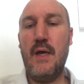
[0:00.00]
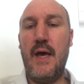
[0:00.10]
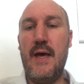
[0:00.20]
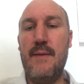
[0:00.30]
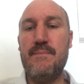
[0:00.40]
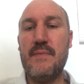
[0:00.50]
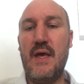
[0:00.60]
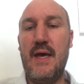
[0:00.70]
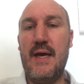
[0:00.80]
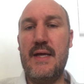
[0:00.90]

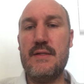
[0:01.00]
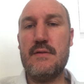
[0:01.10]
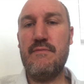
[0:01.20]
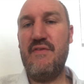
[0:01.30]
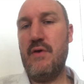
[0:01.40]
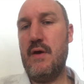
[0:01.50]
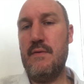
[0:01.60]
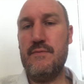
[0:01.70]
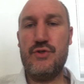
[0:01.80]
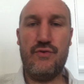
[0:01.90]
and the river
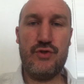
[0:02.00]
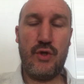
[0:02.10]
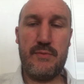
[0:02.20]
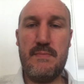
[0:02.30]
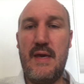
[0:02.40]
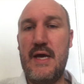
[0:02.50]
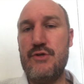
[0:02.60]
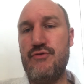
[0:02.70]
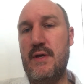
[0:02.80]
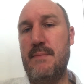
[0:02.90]
sort of stops
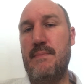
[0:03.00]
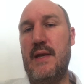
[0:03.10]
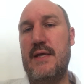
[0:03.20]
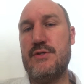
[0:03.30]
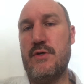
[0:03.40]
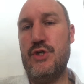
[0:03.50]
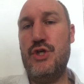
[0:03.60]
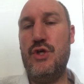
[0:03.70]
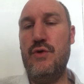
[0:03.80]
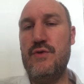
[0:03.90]
meandering, but it's got a
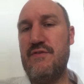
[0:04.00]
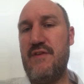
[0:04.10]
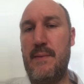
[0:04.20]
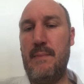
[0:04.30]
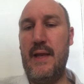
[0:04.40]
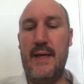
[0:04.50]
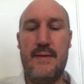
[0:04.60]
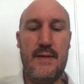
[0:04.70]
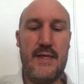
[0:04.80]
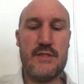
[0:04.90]
huge
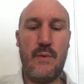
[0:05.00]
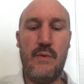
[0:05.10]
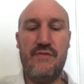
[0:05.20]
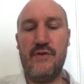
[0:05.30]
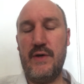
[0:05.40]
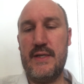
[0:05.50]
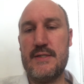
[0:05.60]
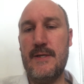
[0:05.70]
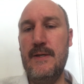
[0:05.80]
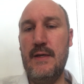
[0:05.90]
floodplain, and that's where we
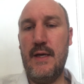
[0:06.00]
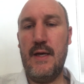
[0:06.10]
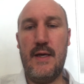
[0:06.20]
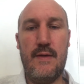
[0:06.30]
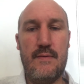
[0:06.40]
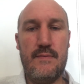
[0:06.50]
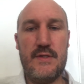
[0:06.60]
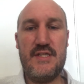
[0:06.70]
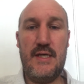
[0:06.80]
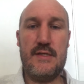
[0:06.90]
find
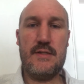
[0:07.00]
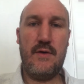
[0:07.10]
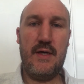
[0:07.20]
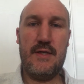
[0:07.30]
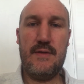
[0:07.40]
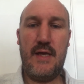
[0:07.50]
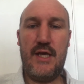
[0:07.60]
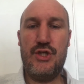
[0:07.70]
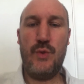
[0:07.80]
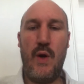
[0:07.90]
the Teesside
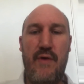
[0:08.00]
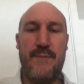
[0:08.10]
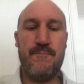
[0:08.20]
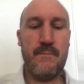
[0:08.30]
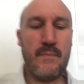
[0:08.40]
estuary.